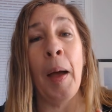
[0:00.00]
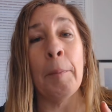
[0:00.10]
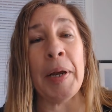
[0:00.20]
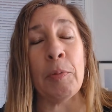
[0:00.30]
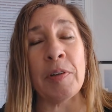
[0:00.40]

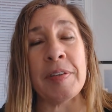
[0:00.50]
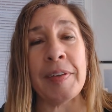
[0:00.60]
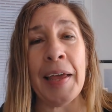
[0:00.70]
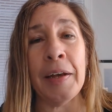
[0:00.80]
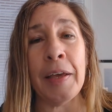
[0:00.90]
But he was
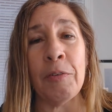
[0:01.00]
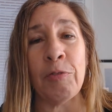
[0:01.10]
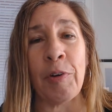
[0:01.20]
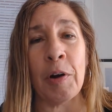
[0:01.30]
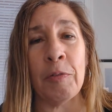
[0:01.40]
standing in
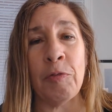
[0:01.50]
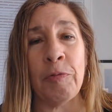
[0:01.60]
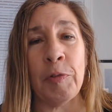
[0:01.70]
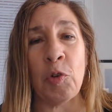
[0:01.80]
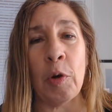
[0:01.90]
front of
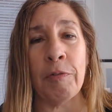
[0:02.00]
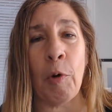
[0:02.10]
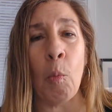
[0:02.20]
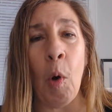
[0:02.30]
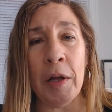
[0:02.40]
sort of
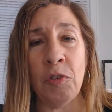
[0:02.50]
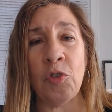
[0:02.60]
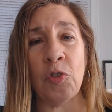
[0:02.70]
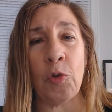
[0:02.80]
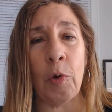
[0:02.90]
a
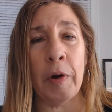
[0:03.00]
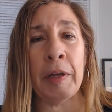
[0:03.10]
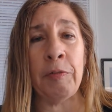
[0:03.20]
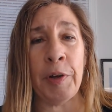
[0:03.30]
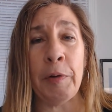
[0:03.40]

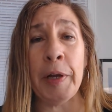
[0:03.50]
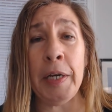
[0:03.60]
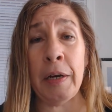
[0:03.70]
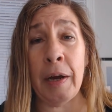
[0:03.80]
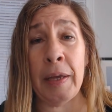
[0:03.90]
one-story, very
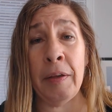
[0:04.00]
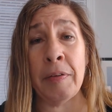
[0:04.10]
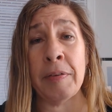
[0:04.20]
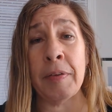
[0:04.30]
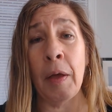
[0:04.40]

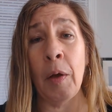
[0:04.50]
nice,